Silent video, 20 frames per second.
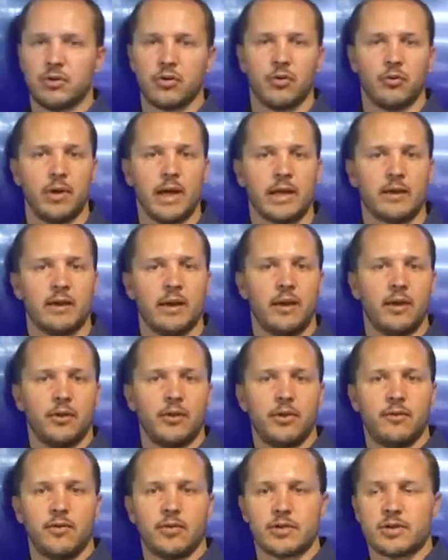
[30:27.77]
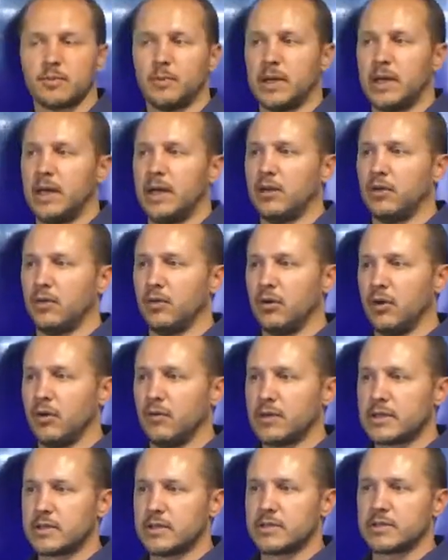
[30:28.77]
correct the health of your spine, your
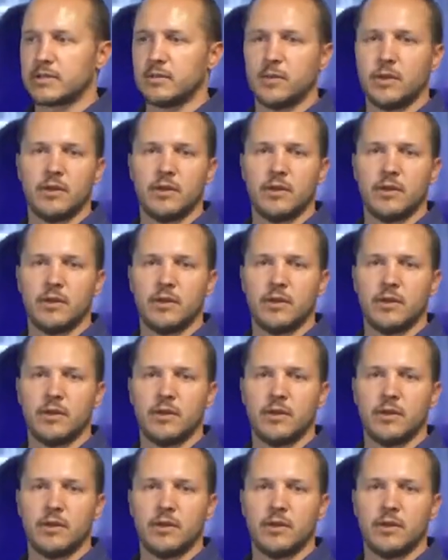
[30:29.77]
nervous system,